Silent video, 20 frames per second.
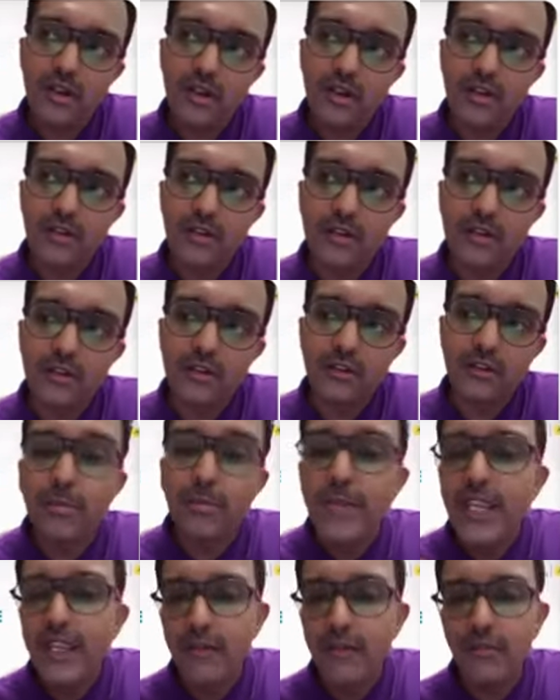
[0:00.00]
uh, to
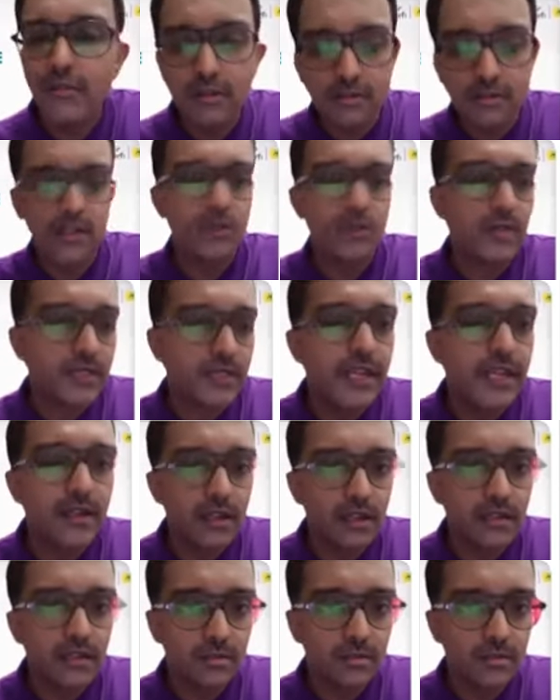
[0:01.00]
be able to service the end
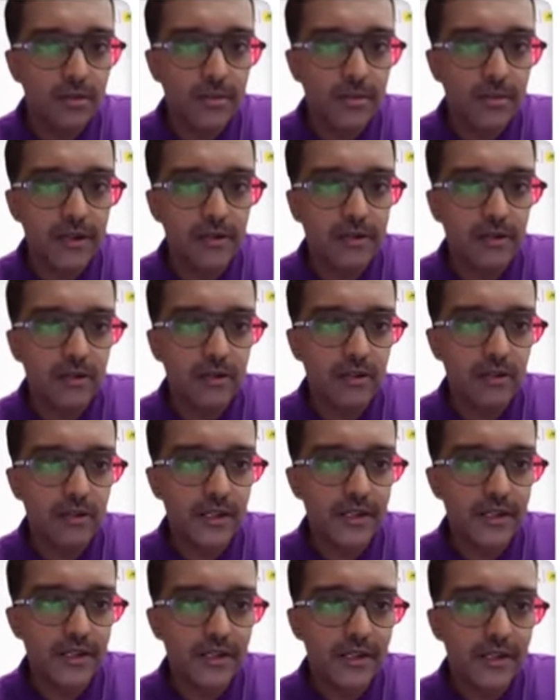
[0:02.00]
customer better,
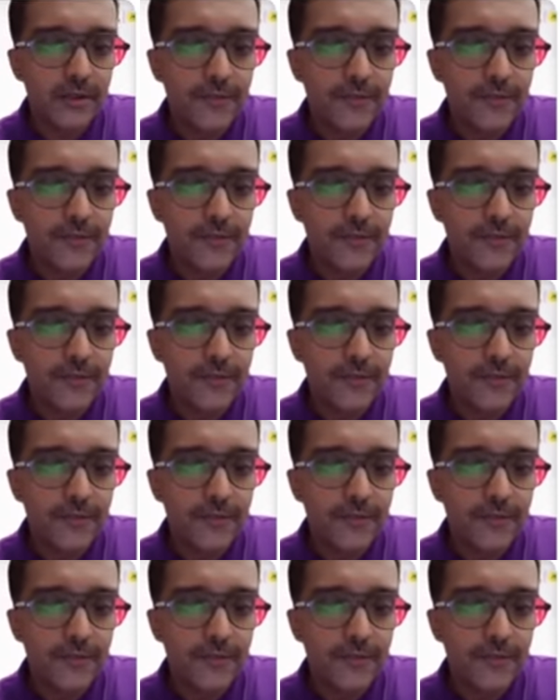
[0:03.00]
right?